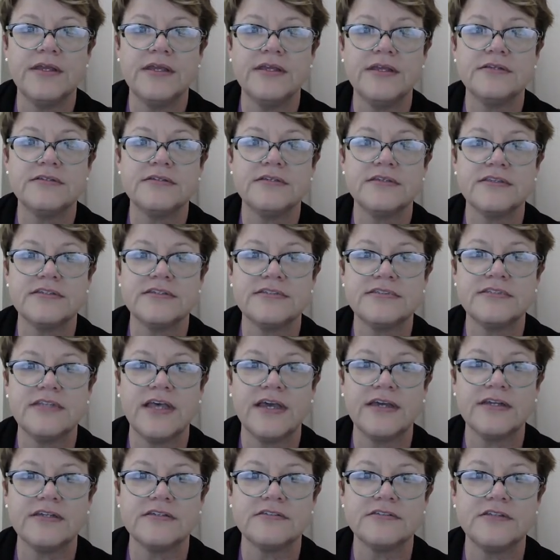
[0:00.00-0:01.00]
into the
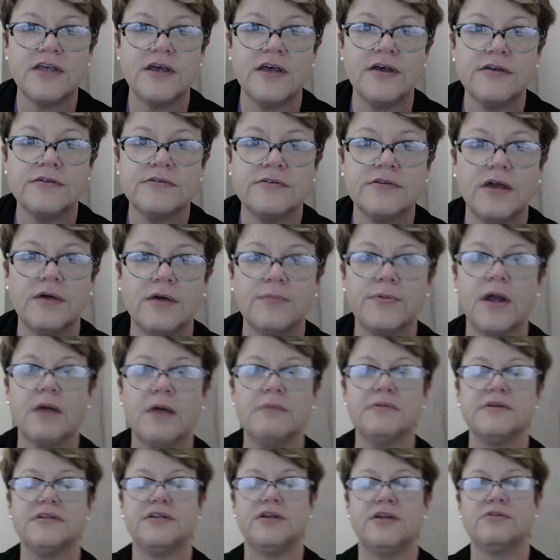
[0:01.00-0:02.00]
cytosol. Y'all
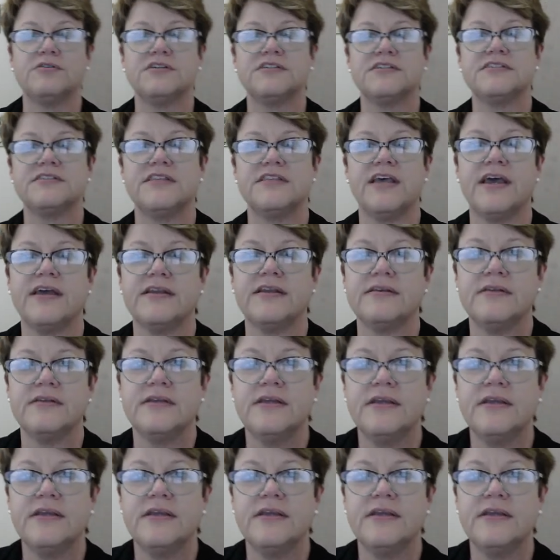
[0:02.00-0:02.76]
probably noticed that.